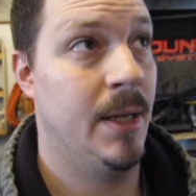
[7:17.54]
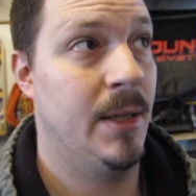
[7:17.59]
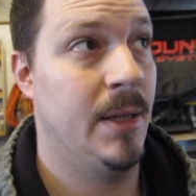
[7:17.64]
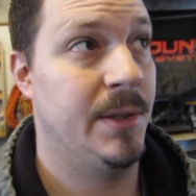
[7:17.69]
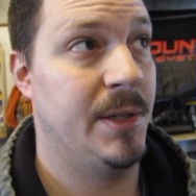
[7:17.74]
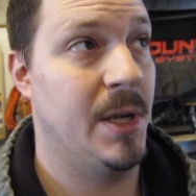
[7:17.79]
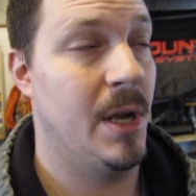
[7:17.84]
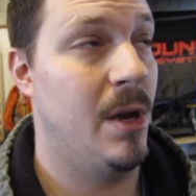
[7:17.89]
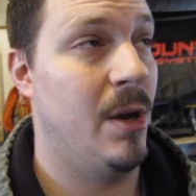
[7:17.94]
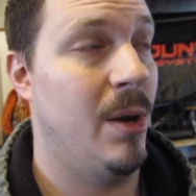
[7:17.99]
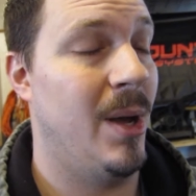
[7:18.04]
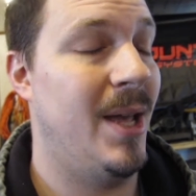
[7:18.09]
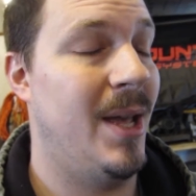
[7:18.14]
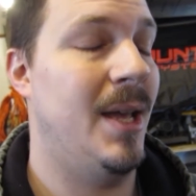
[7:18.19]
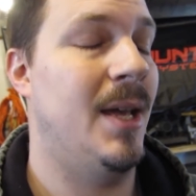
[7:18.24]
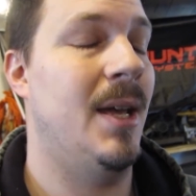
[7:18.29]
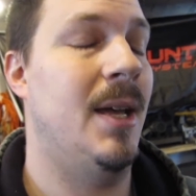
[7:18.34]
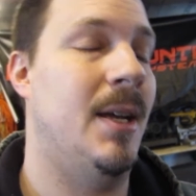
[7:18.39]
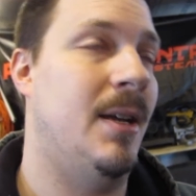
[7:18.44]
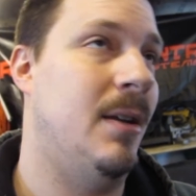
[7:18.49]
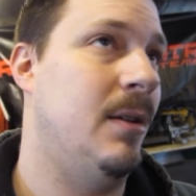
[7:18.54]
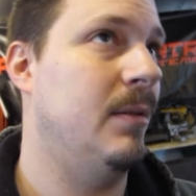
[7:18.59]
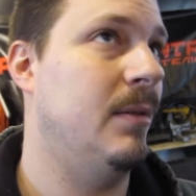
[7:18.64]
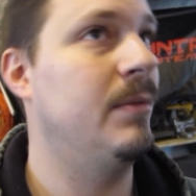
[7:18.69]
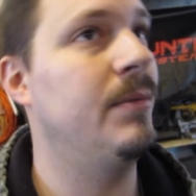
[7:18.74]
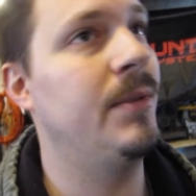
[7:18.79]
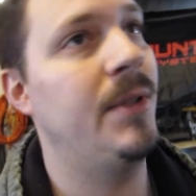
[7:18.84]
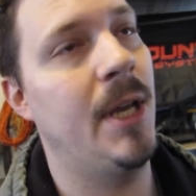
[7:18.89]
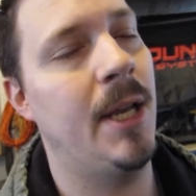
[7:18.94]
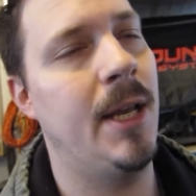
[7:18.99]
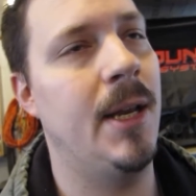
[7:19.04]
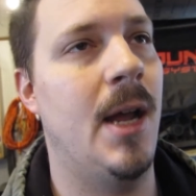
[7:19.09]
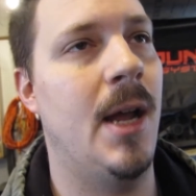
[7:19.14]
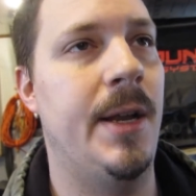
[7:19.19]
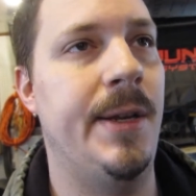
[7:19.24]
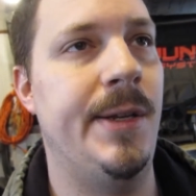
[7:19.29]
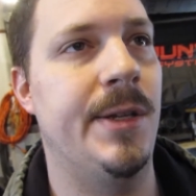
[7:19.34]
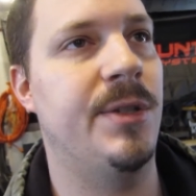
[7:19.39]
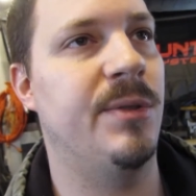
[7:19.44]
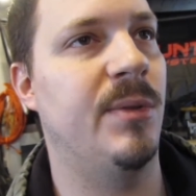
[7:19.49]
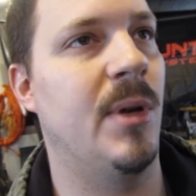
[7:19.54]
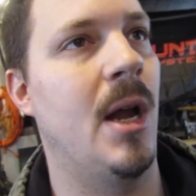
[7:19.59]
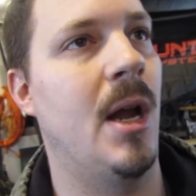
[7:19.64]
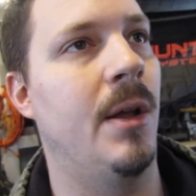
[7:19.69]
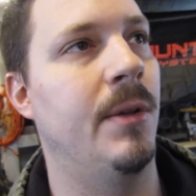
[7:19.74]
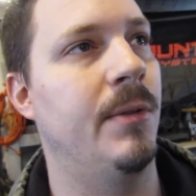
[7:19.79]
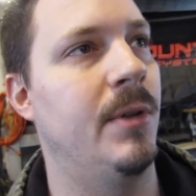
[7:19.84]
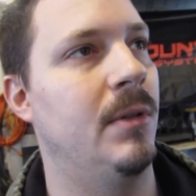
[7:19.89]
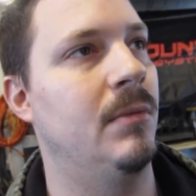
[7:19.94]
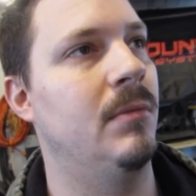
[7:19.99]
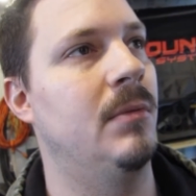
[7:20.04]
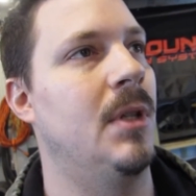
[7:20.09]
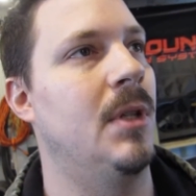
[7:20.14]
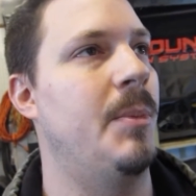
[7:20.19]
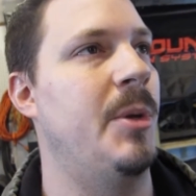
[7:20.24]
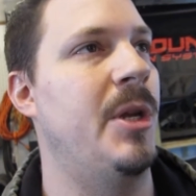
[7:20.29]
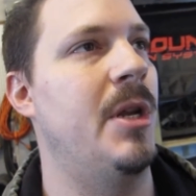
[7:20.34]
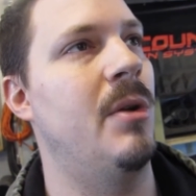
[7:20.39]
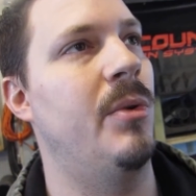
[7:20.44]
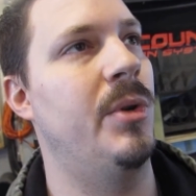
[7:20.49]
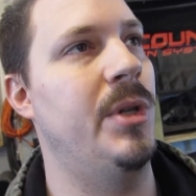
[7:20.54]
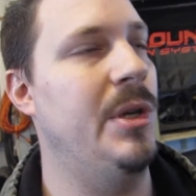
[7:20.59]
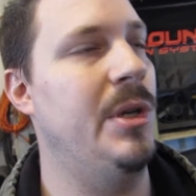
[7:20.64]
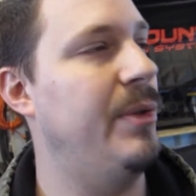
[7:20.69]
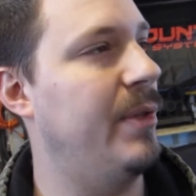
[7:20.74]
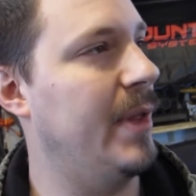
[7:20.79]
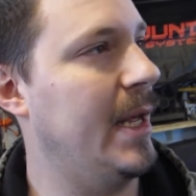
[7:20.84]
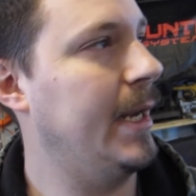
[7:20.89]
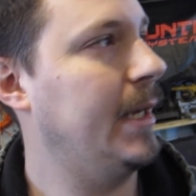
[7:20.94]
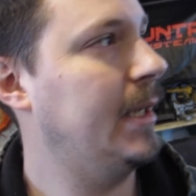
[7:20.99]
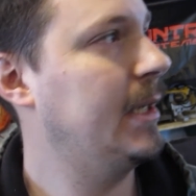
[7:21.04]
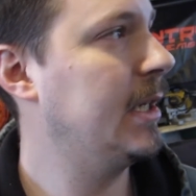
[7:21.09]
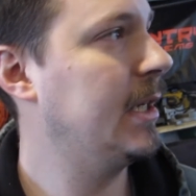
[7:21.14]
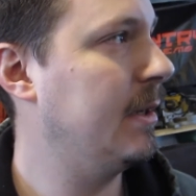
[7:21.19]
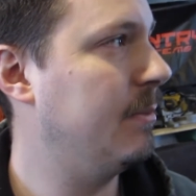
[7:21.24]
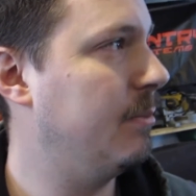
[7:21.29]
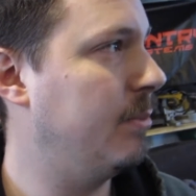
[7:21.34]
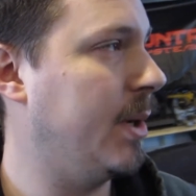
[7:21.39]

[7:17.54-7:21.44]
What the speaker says: So kicking ideas around, let me know what you think.